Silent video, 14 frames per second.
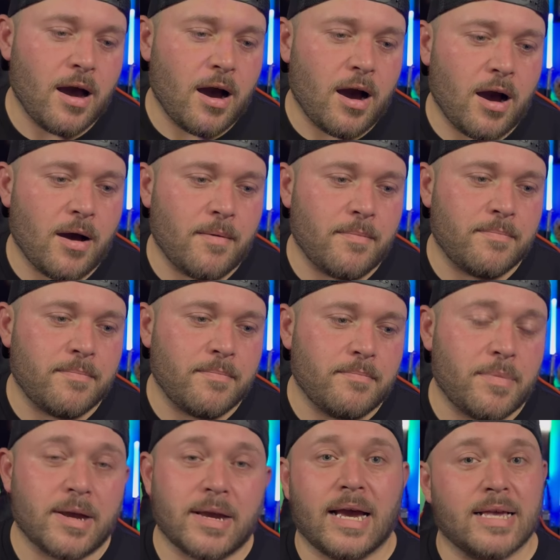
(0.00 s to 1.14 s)

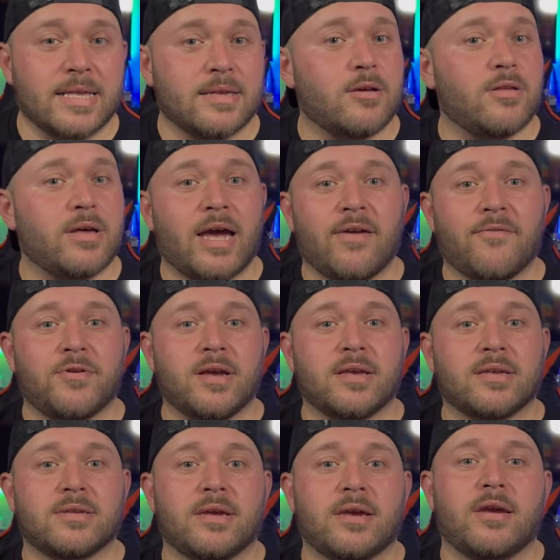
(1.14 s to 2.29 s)
But guys, that's all I have for you
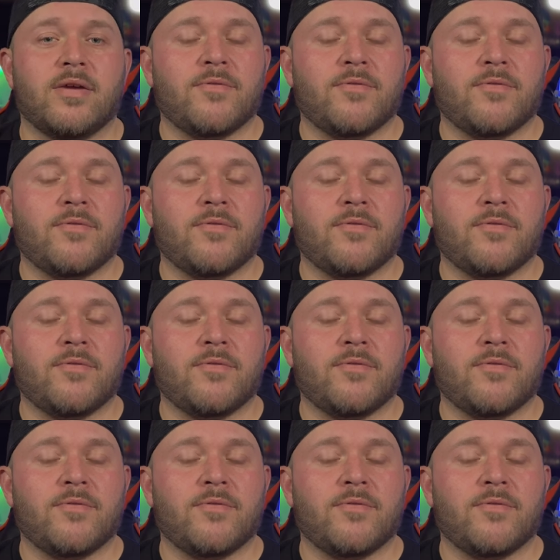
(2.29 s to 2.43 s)
guys today.